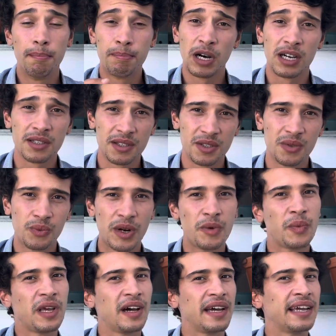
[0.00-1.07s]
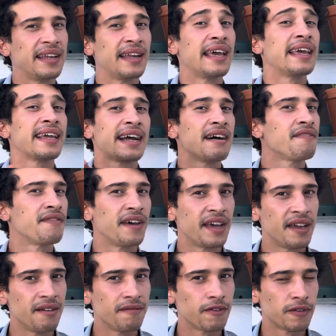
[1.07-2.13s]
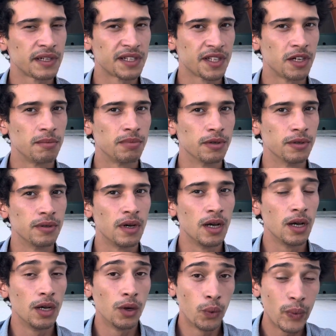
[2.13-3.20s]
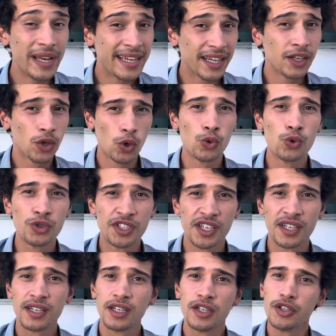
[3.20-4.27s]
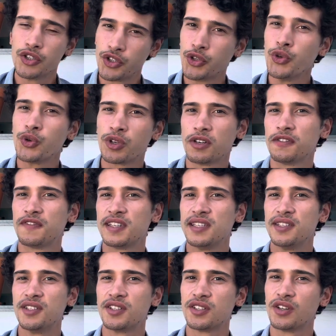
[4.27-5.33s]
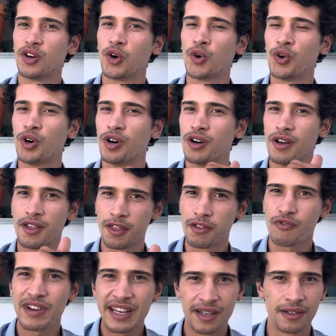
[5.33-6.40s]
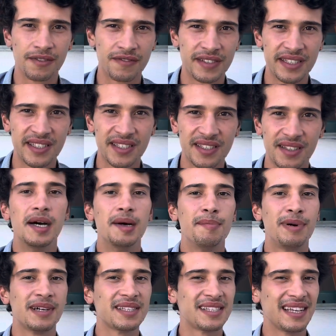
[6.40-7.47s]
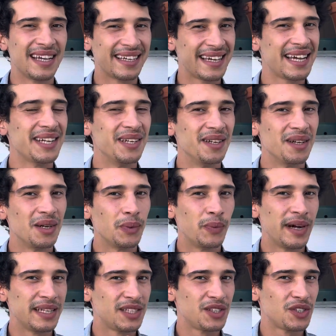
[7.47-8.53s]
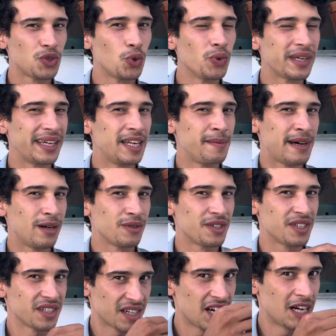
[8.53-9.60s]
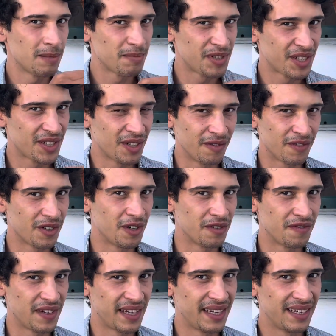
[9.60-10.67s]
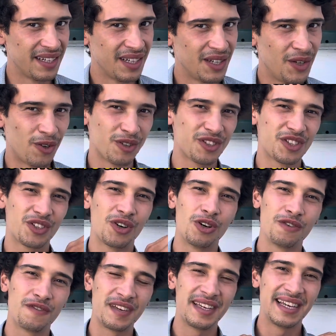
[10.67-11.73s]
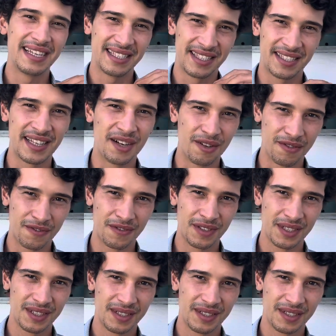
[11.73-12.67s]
But when we are in a cafe, for example, we can order 2 coffees or 3 coffees. But again, we're talking about cups of coffee, not coffee itself.